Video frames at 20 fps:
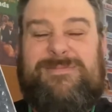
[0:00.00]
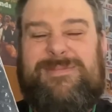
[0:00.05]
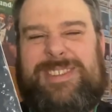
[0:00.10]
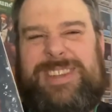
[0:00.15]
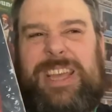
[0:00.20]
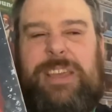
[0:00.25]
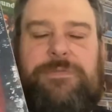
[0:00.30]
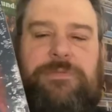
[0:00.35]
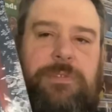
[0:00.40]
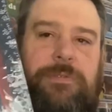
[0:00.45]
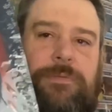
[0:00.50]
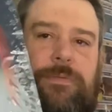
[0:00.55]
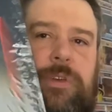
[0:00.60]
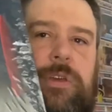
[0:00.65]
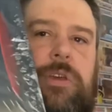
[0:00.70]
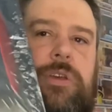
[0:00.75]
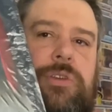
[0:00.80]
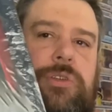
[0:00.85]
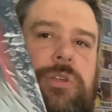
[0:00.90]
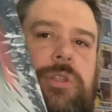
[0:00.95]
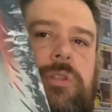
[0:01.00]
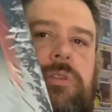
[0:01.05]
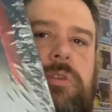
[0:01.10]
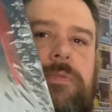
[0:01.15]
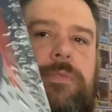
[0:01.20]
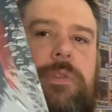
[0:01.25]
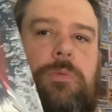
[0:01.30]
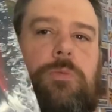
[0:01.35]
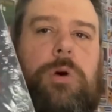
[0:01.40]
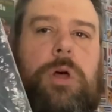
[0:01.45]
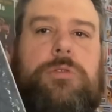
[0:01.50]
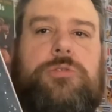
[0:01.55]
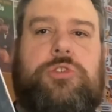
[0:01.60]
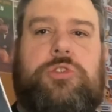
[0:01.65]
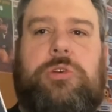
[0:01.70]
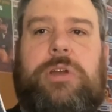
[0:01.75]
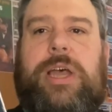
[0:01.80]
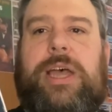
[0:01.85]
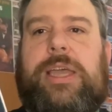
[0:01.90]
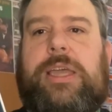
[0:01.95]
different versions of the one
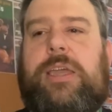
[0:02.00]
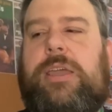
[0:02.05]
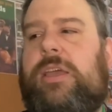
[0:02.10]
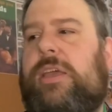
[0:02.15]
track